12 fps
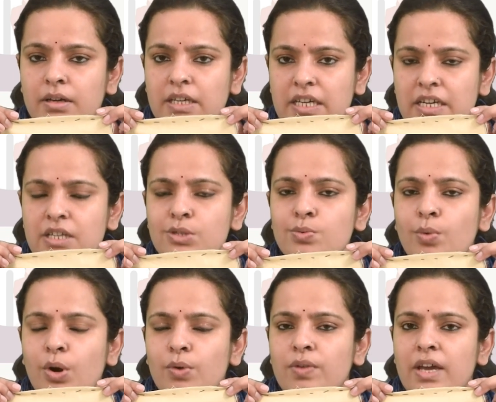ease
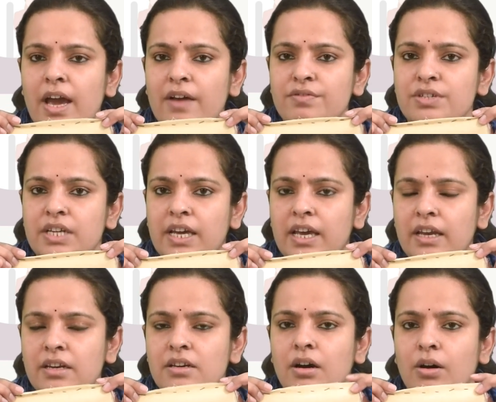what we have
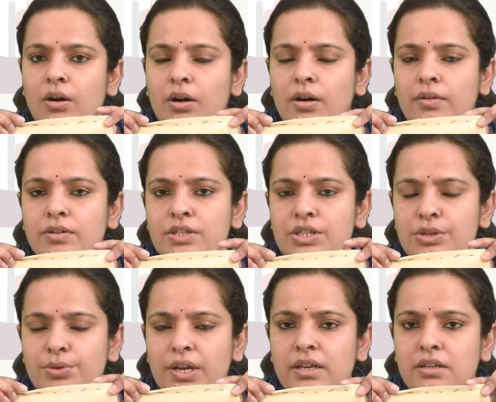taken
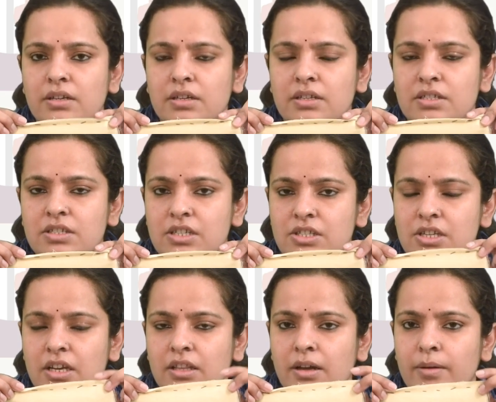during
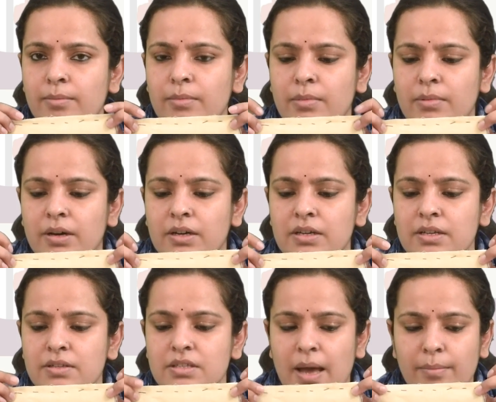stitching the
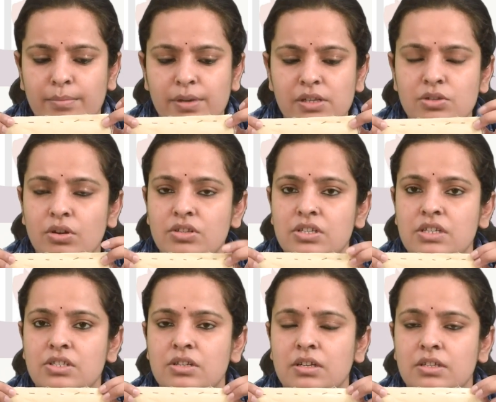samples, or
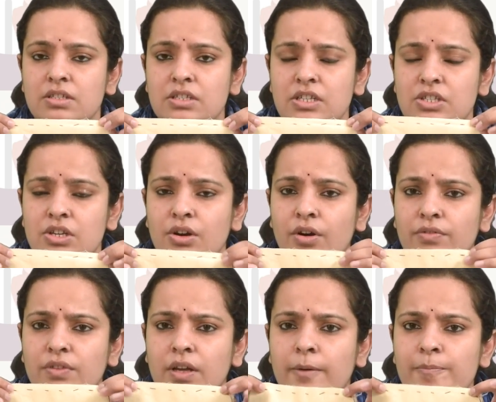stitching
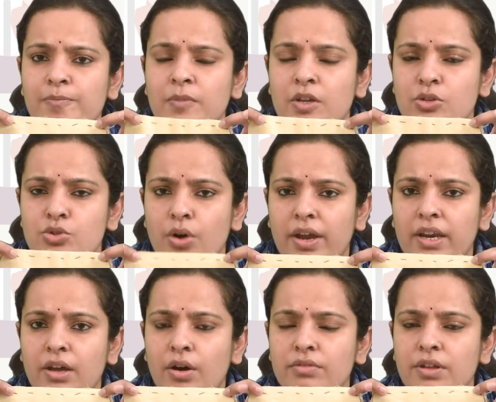of the
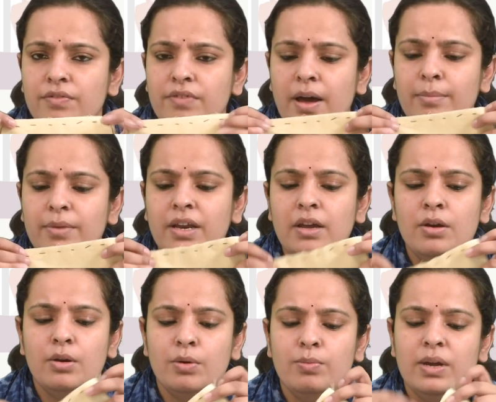joining of the
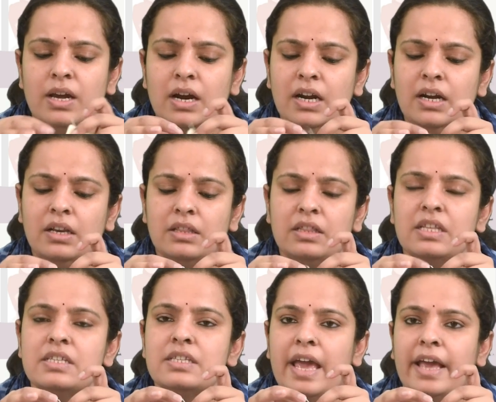fabric, we cut
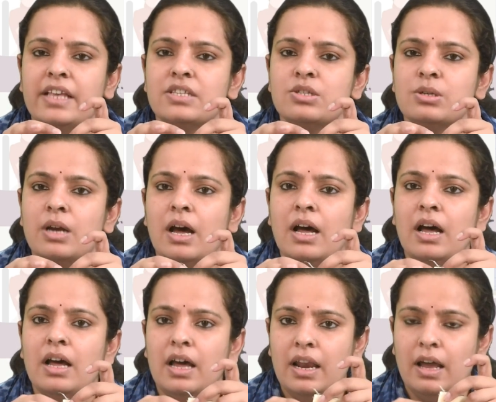this extra
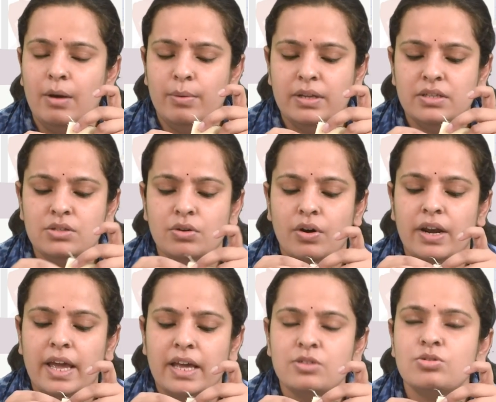allowance or
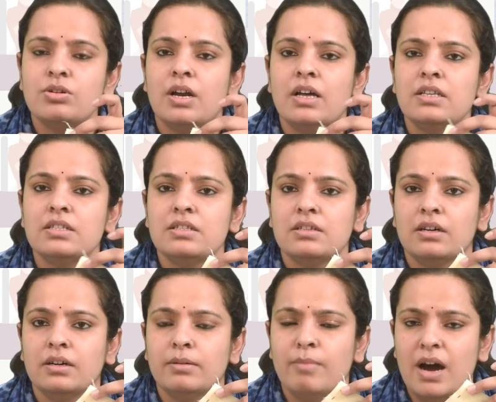extra
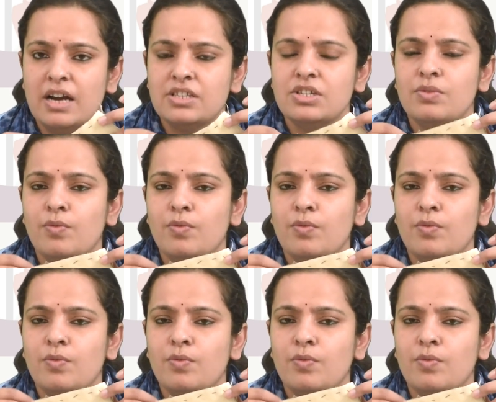margin